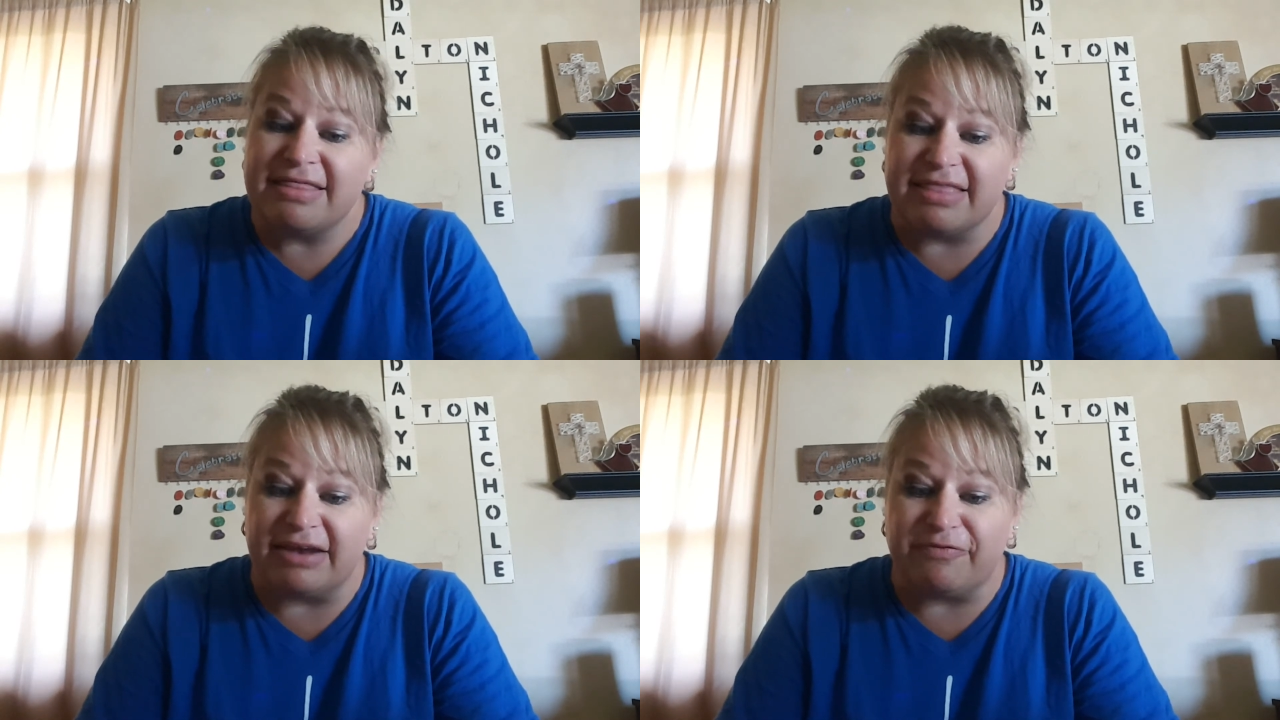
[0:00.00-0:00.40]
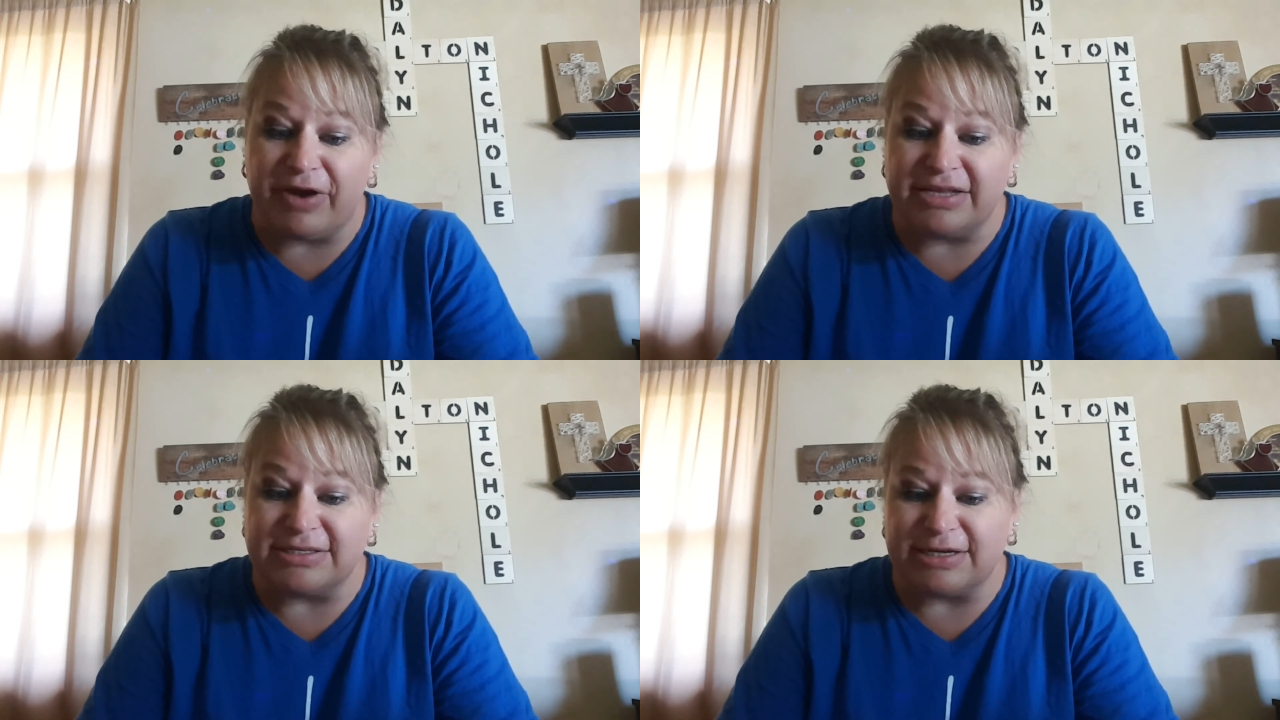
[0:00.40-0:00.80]
then
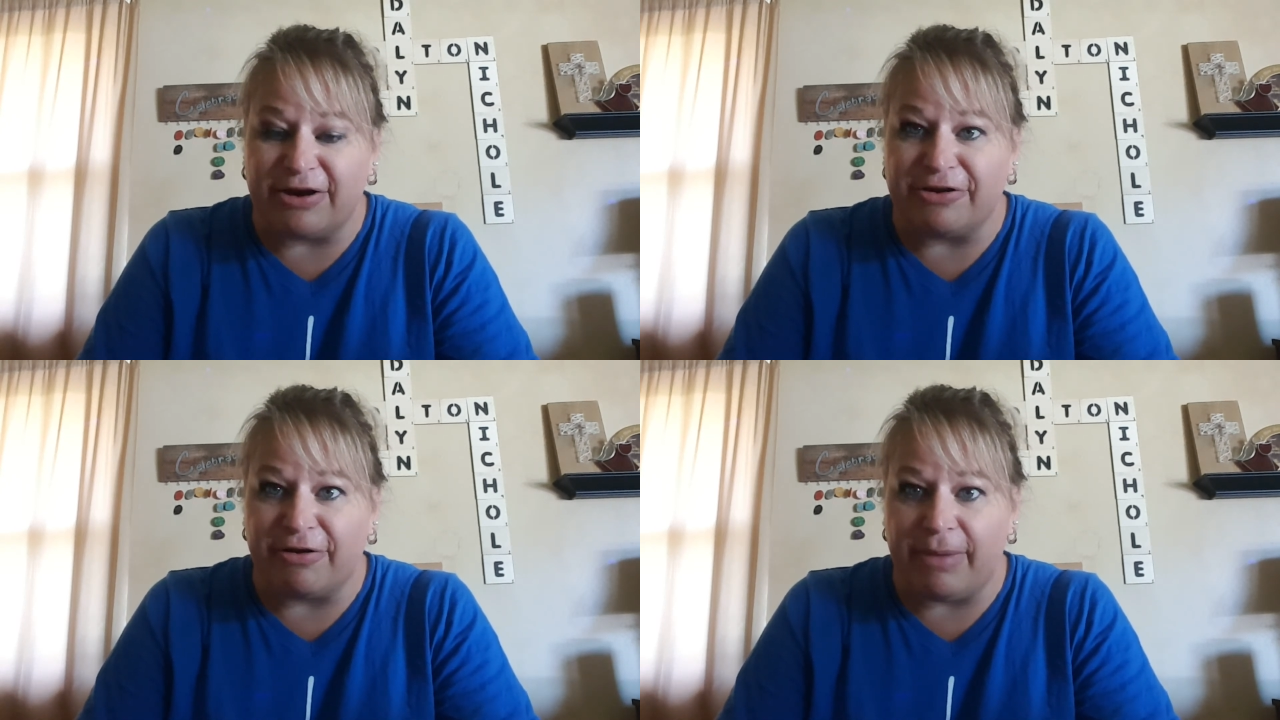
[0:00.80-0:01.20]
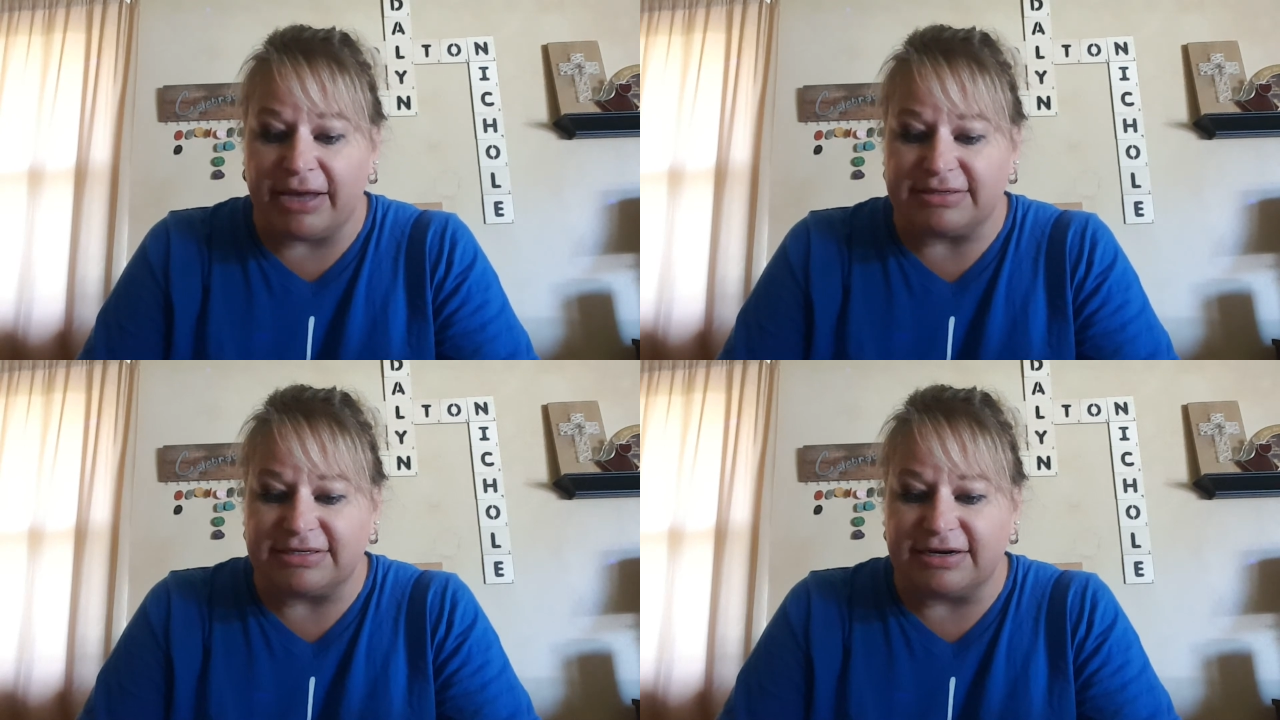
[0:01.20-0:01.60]
friends are your
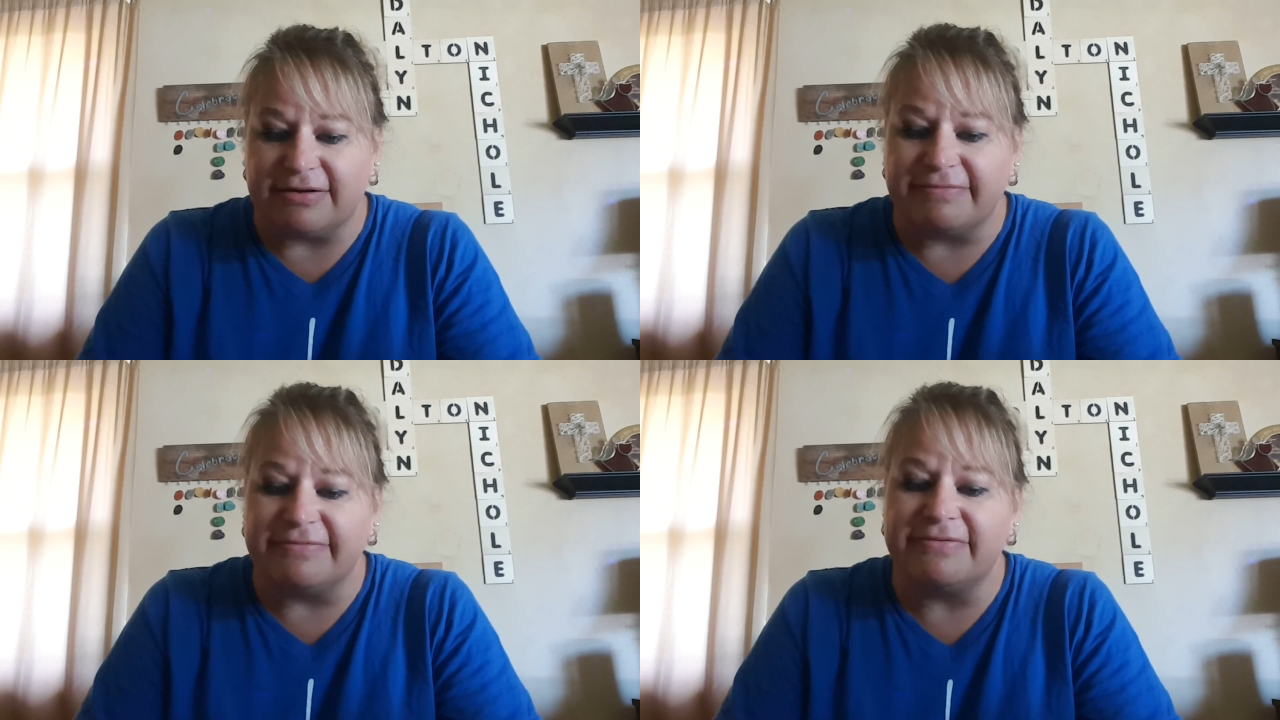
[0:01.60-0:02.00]
master.